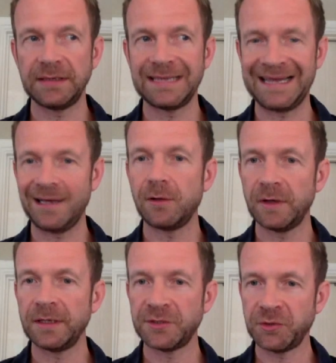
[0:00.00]

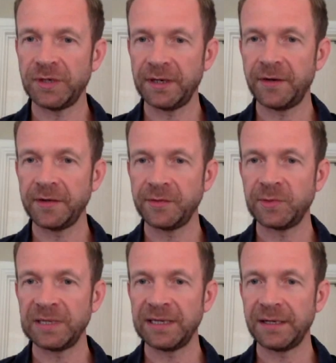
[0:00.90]
dialogue and a story around
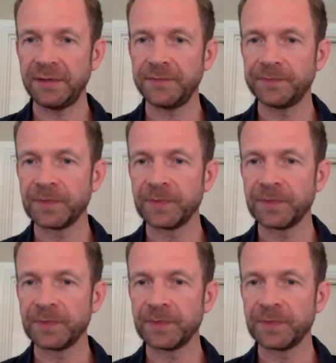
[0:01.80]
what played out.